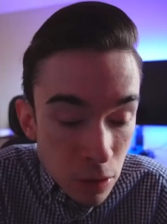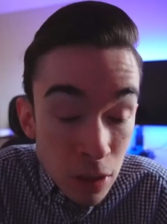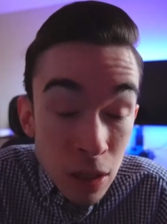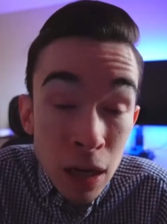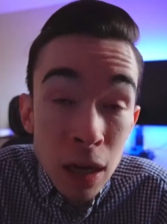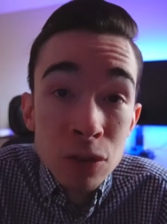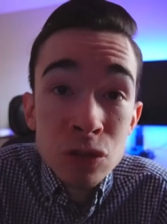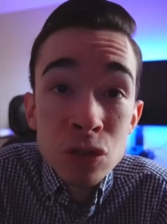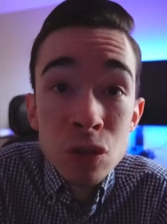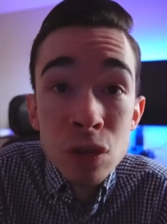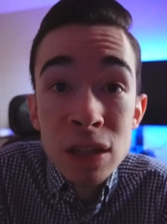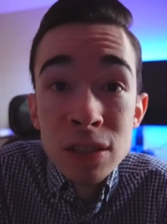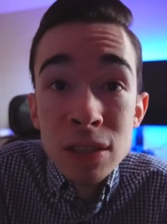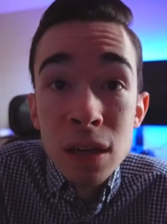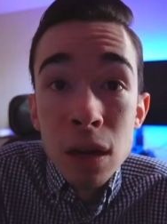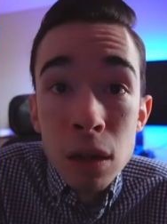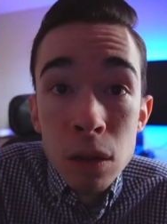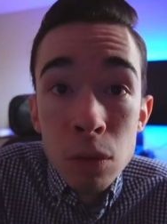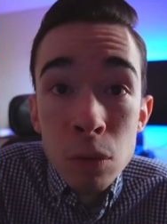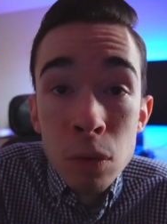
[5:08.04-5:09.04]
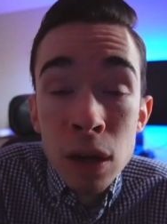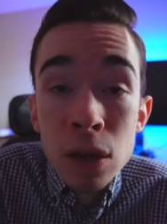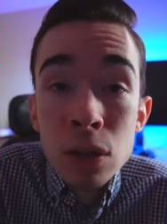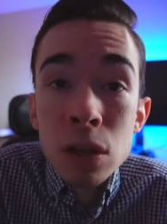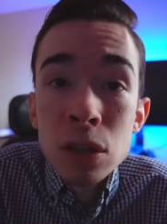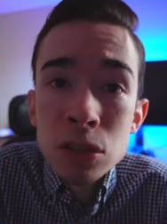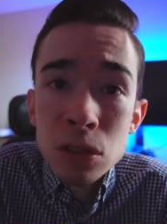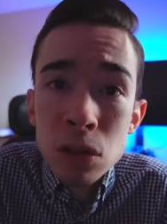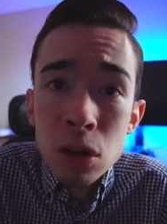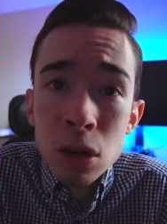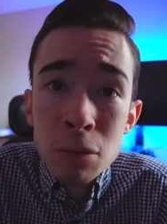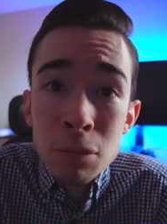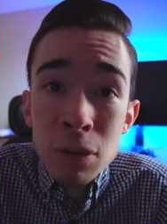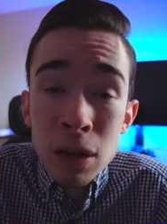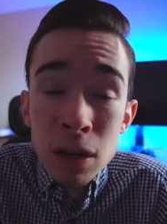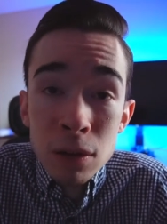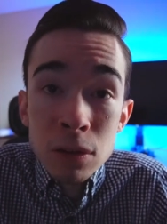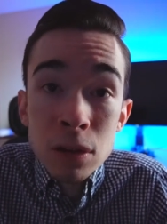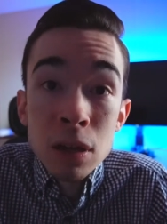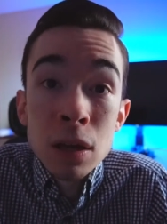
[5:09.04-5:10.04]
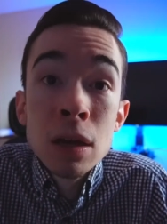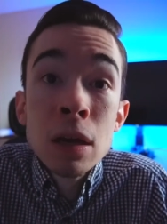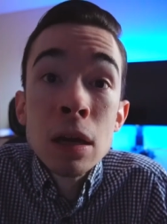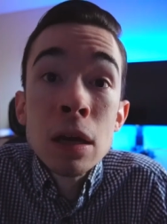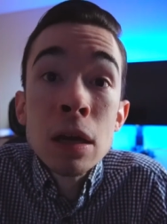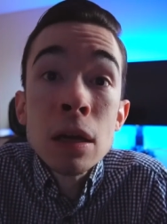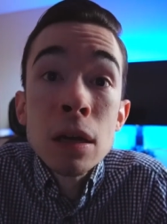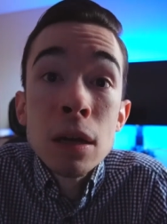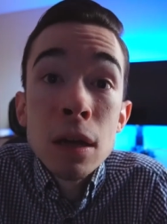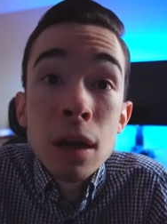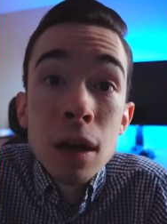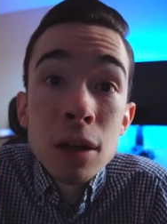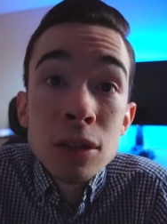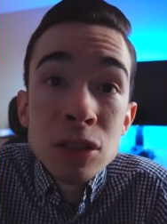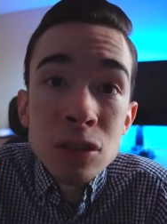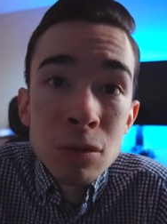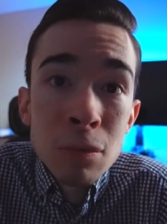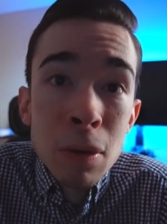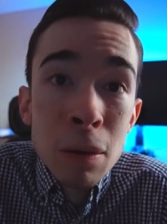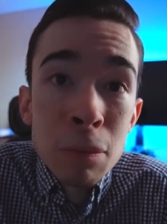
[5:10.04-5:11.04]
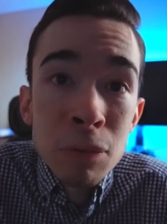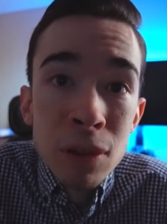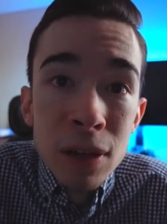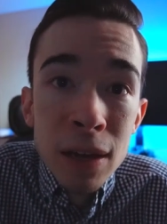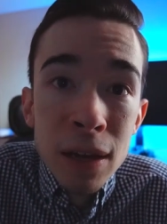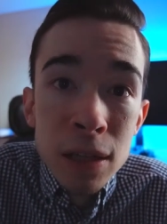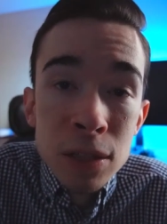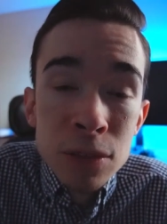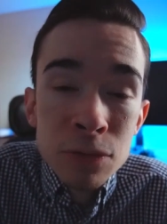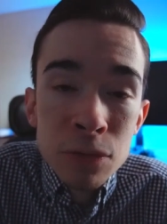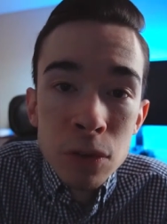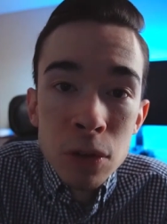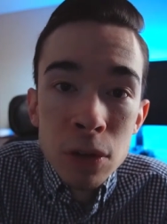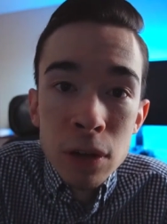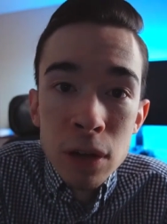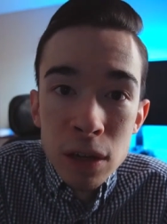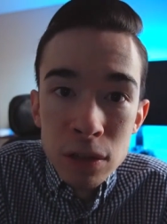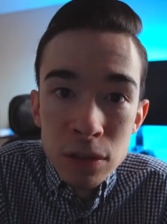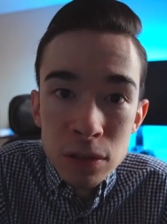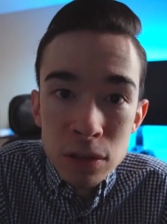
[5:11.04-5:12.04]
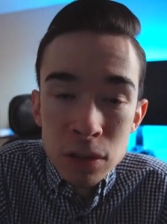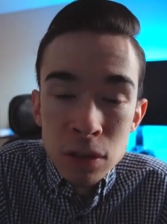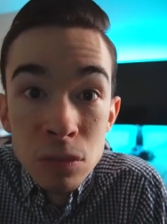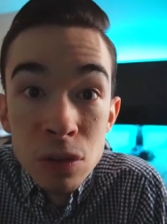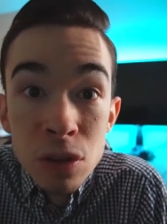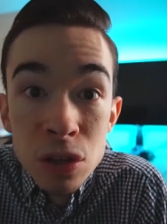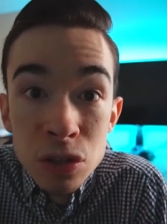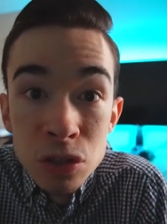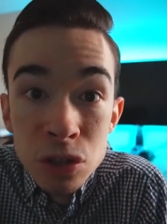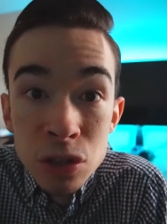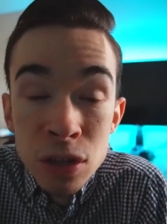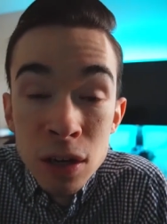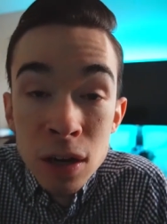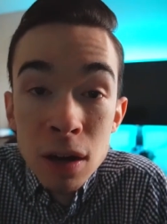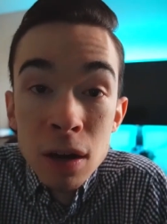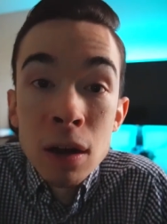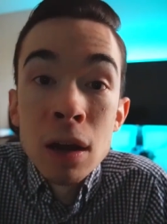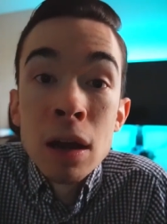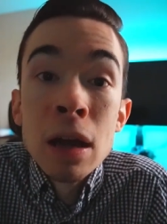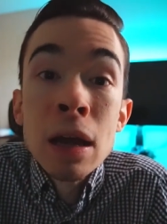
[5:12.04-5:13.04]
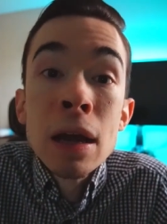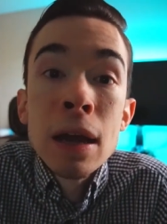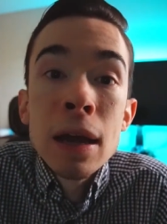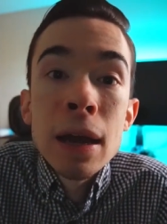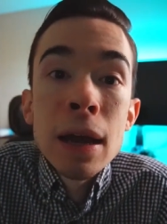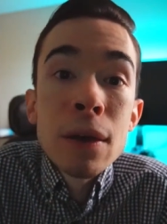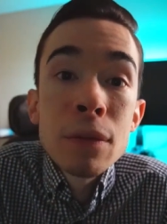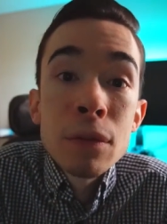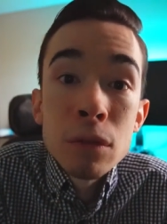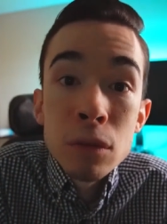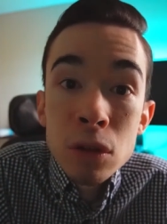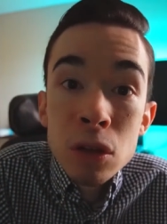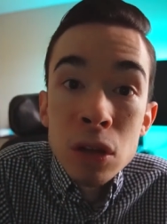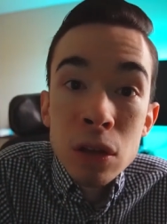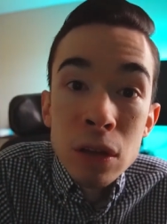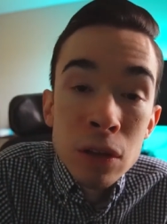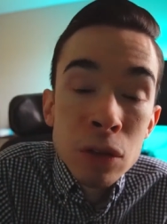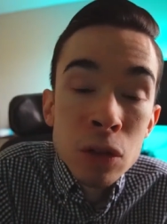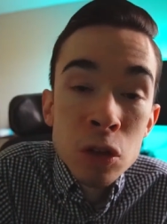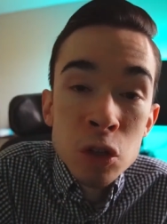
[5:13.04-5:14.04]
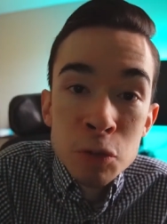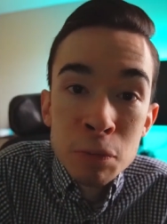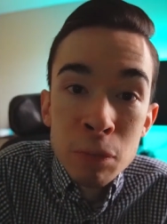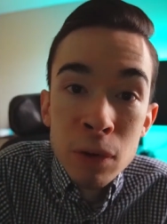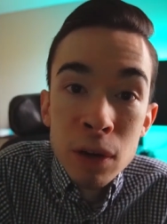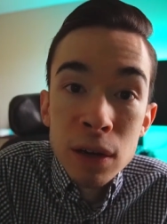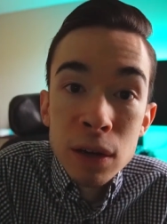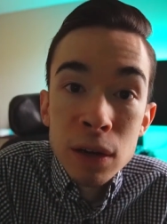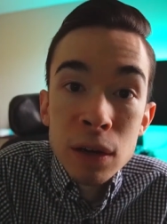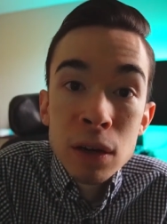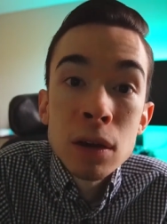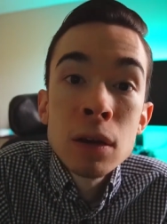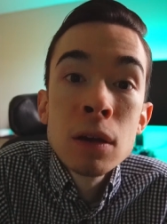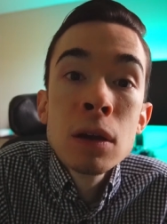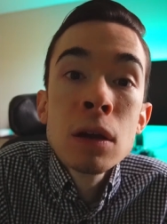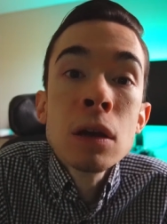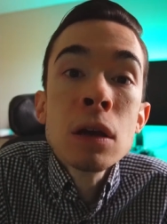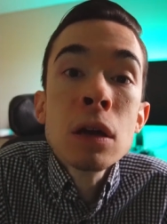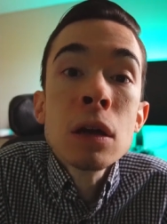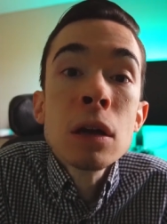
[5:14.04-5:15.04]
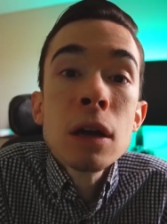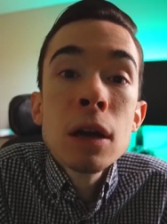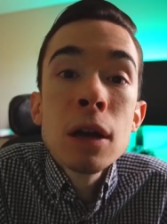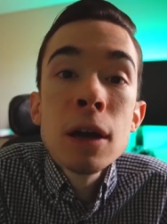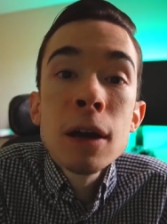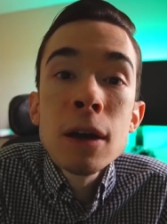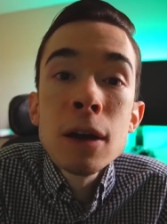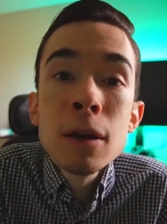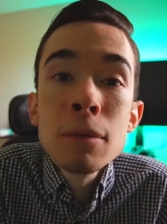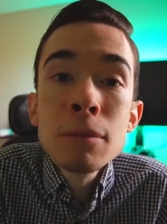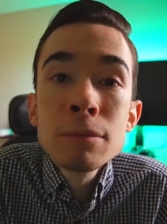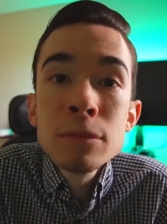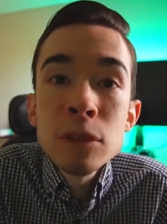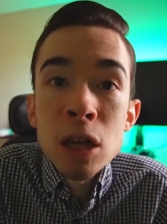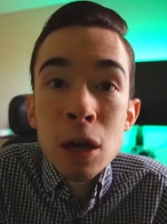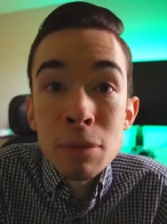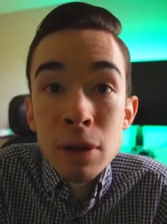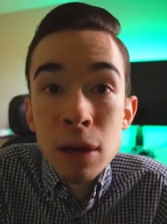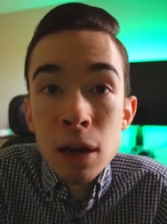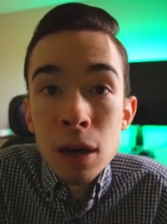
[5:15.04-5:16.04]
Yeah, so that's out of the way. Let's talk about uh, some of my plans for the next, this year and the spring um, coming